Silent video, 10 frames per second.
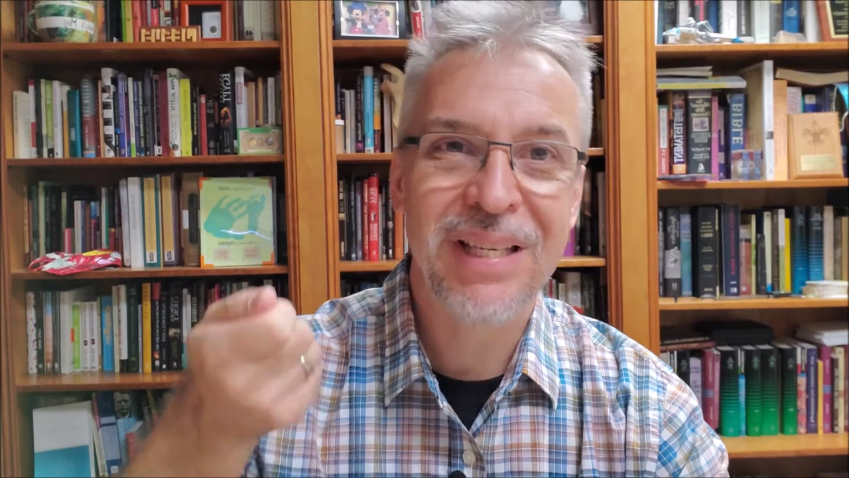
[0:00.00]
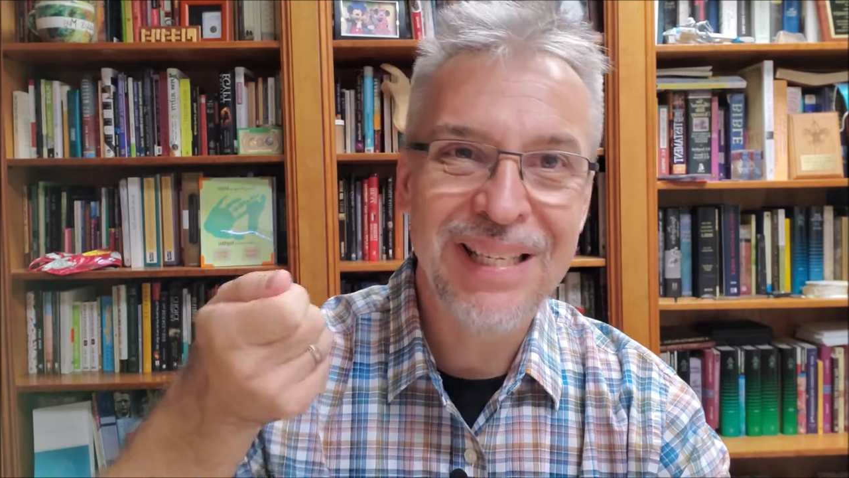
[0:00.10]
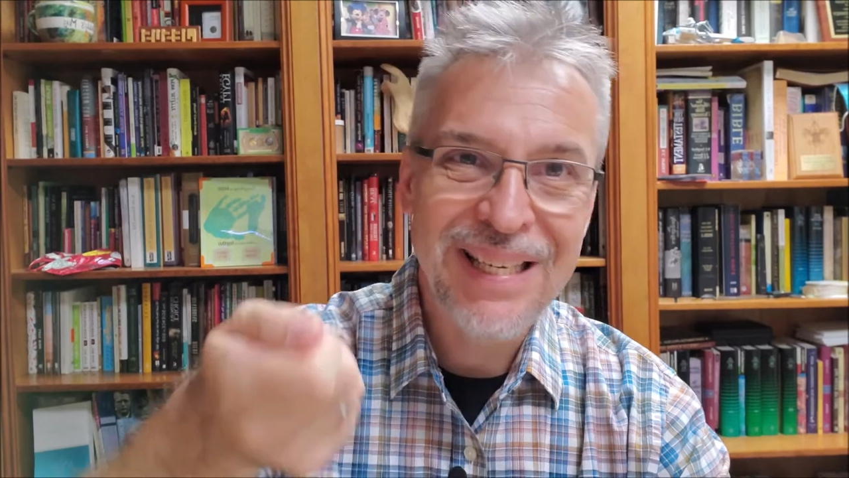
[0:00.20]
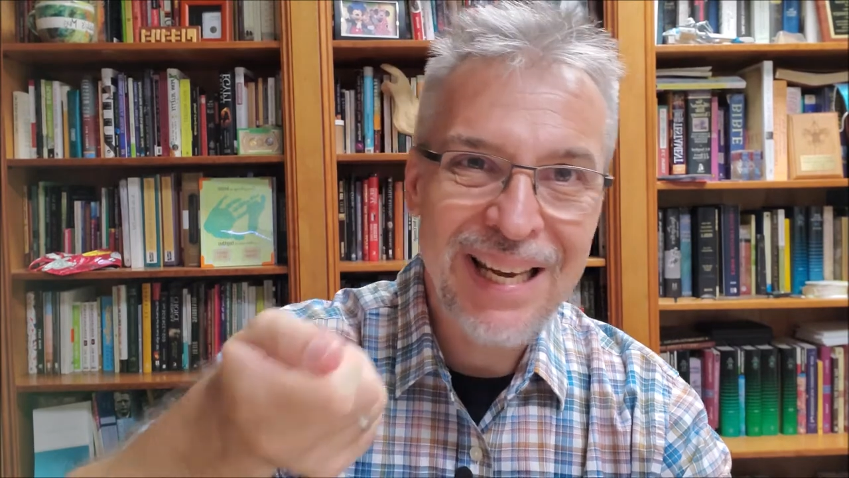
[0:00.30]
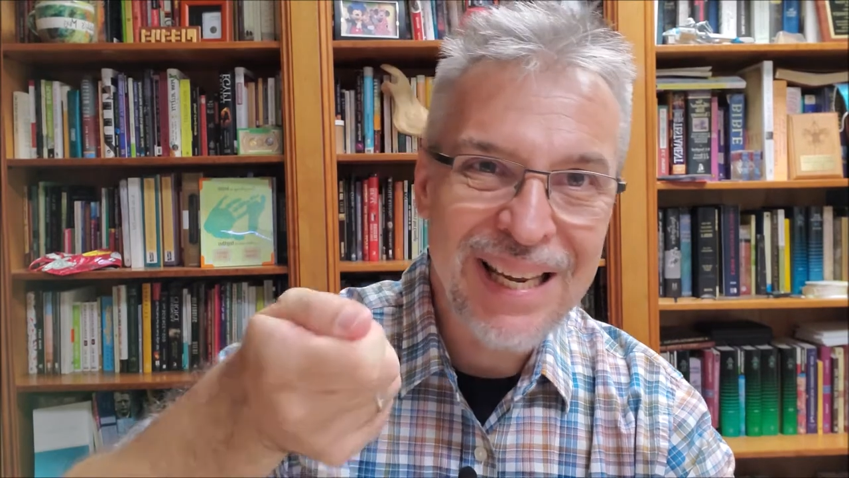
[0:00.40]
to
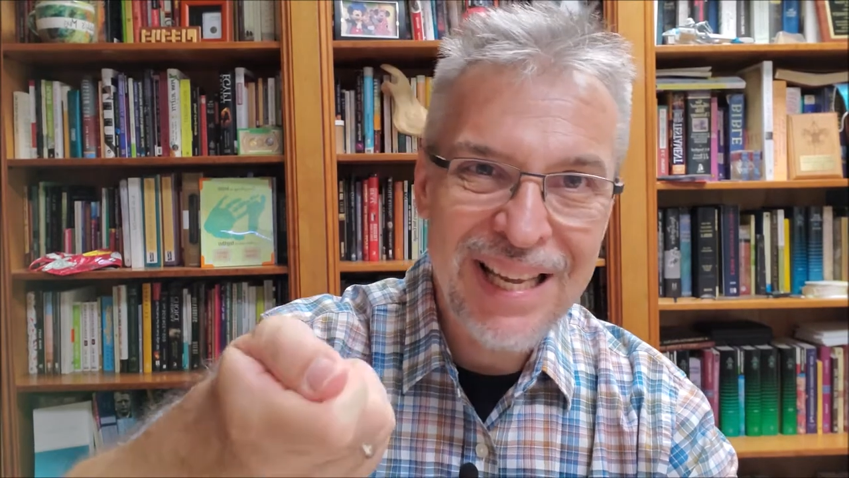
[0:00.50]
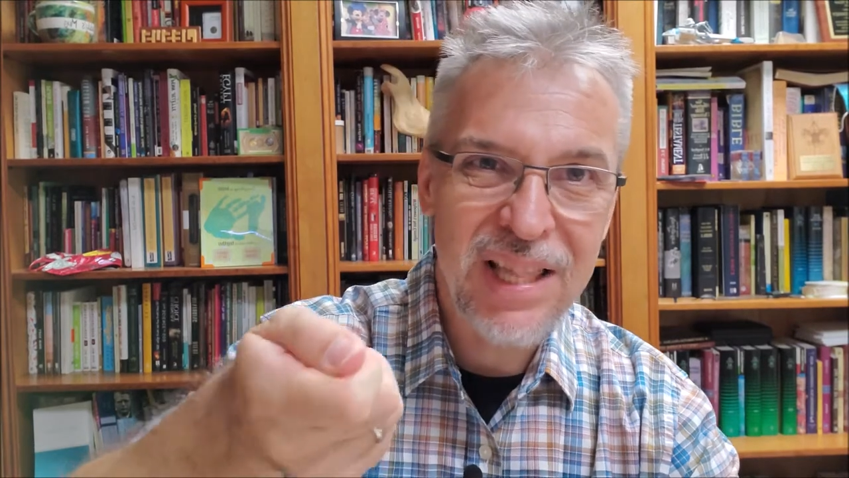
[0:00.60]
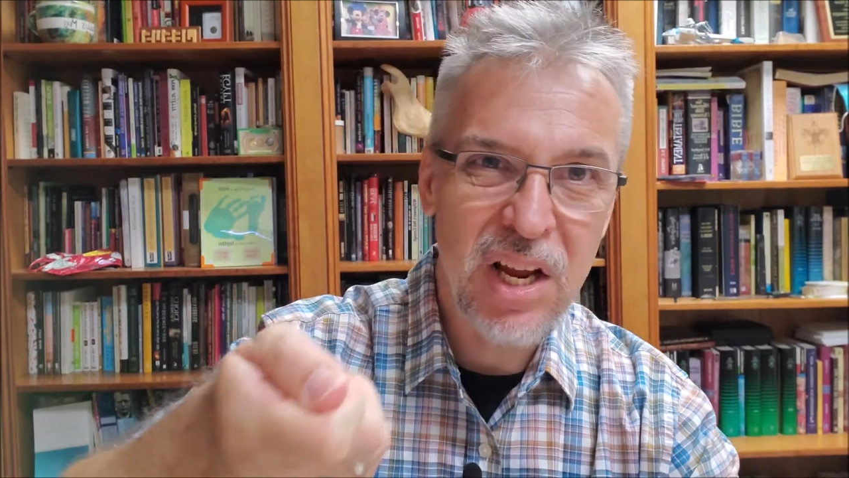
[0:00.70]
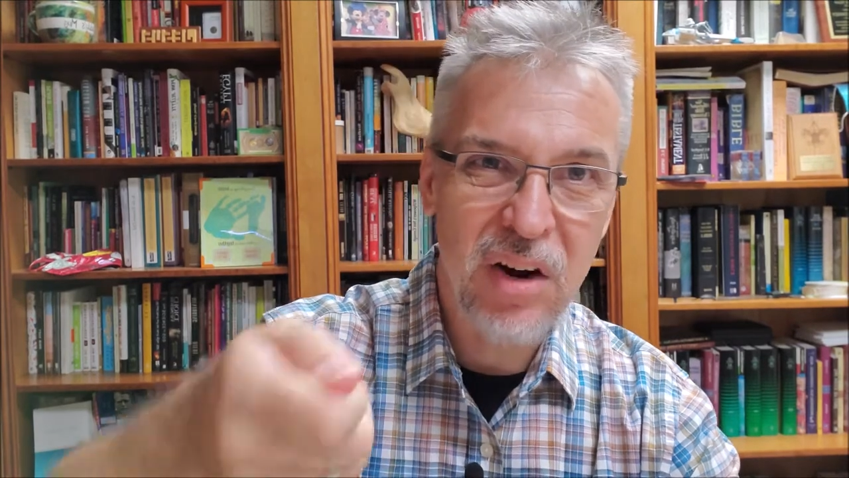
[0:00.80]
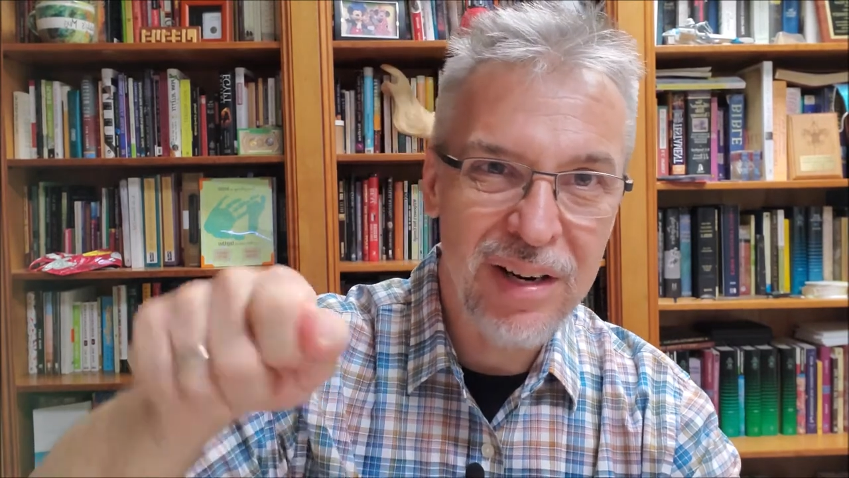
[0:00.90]
get in
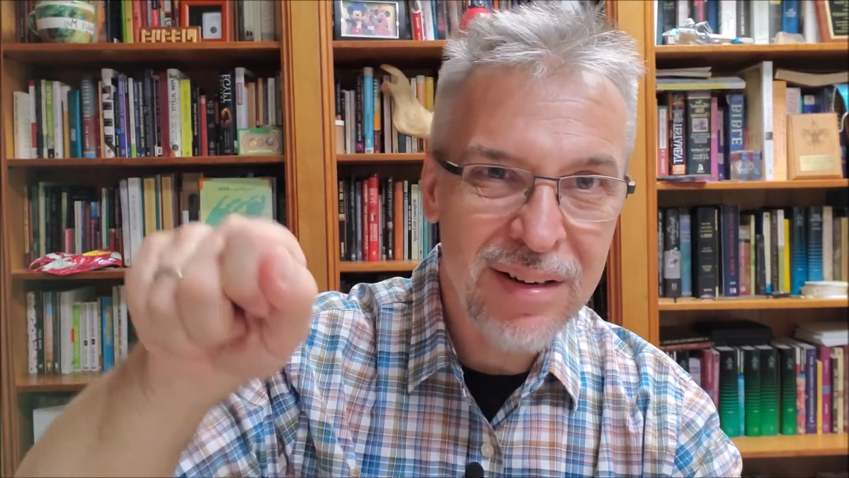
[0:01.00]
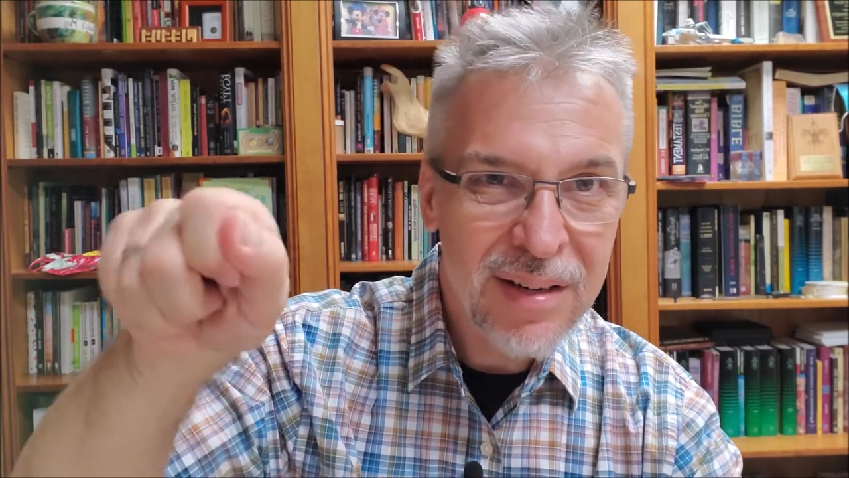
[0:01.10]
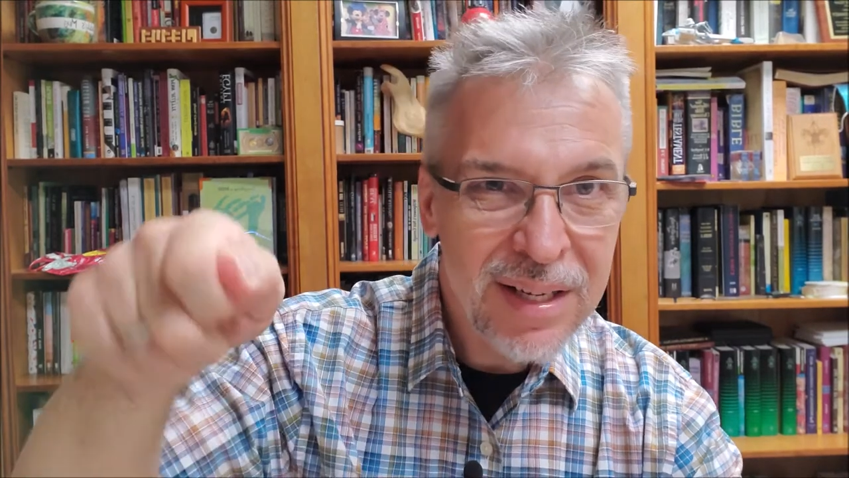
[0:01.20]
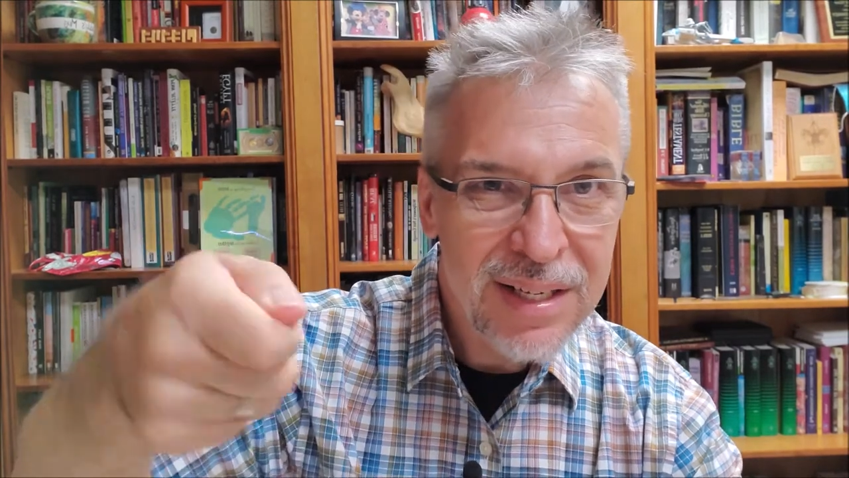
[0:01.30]
there and